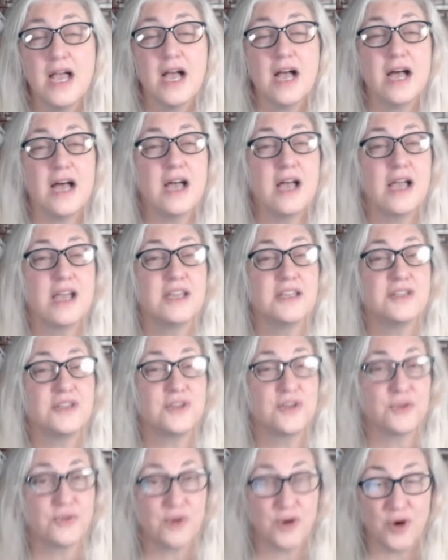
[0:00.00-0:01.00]
I
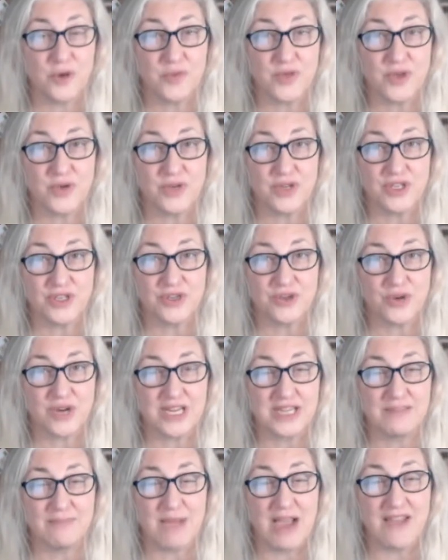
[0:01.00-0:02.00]
do hope you
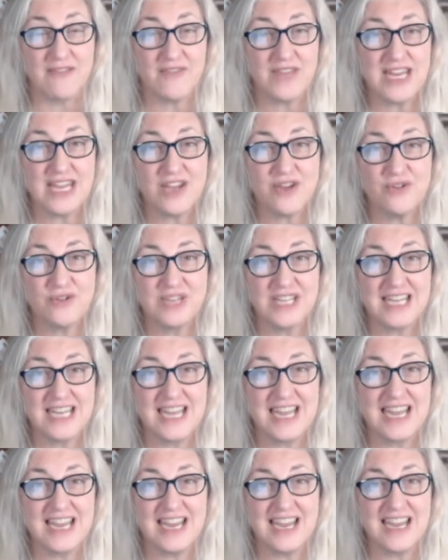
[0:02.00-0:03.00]
enjoyed my video
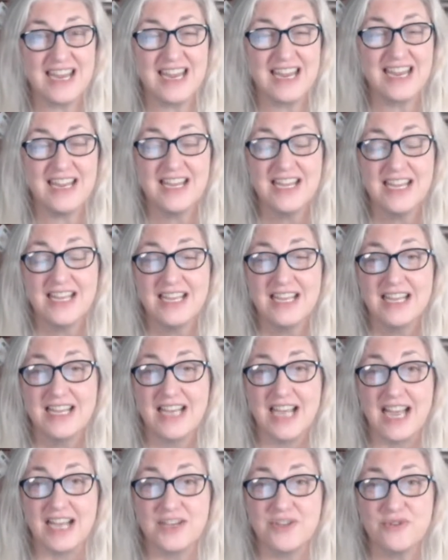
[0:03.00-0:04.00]
today.
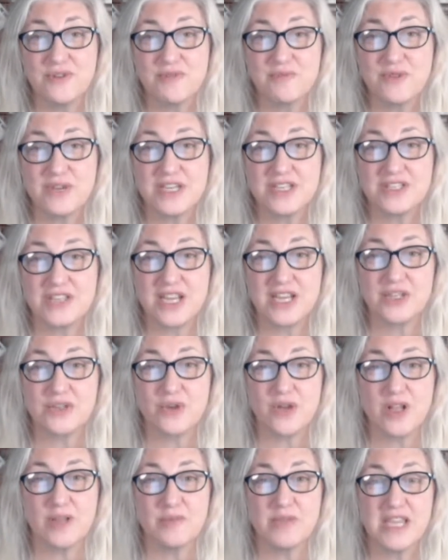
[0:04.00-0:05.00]
I do appreciate
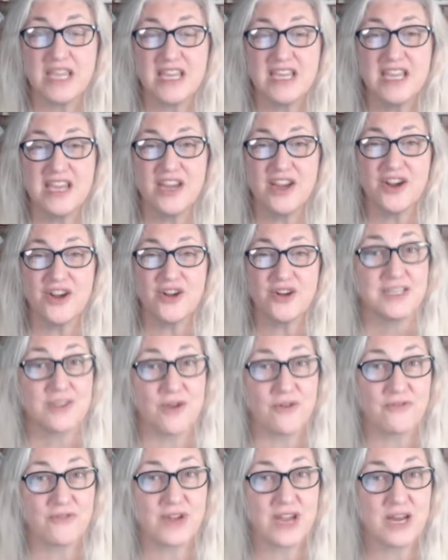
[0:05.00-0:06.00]
you all being here.
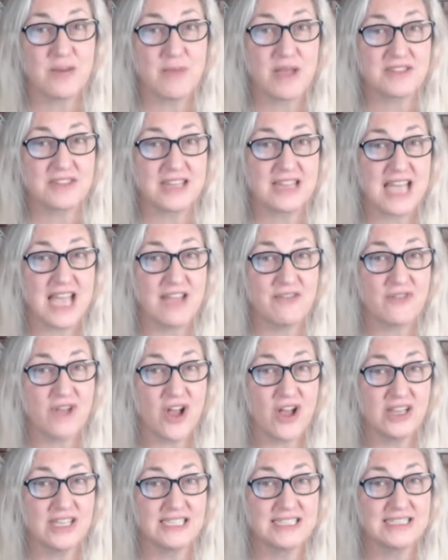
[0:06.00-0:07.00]
Don't forget about the live
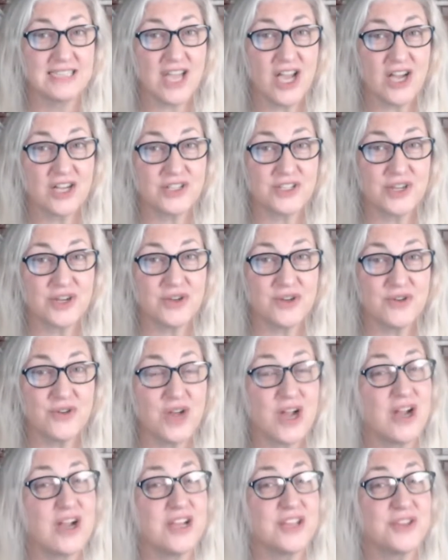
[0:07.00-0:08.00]
call-in talk show
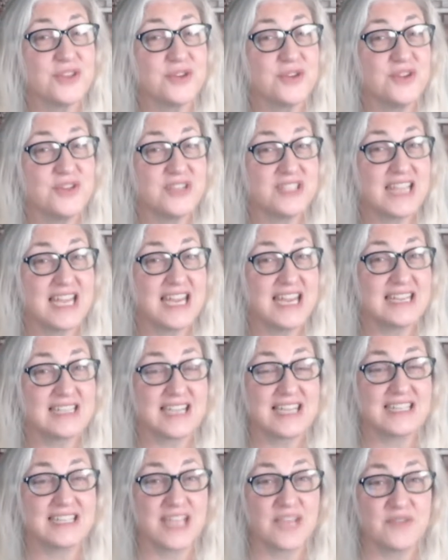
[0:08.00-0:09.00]
on Thursdays
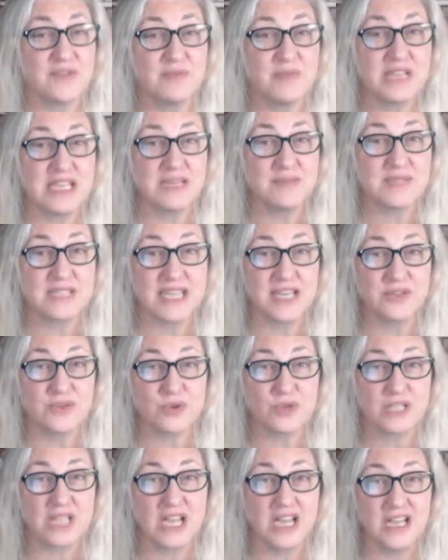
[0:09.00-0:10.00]
at 7 p.m.
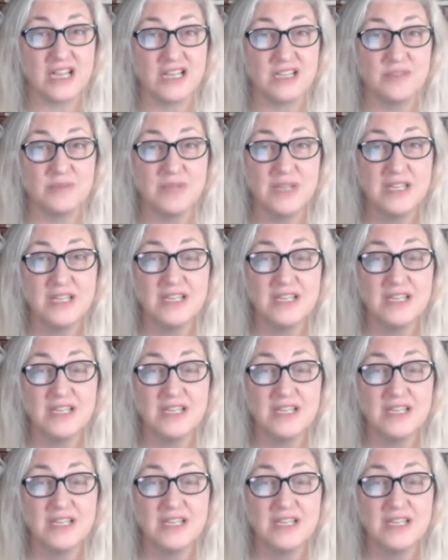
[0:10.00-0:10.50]
Central Time.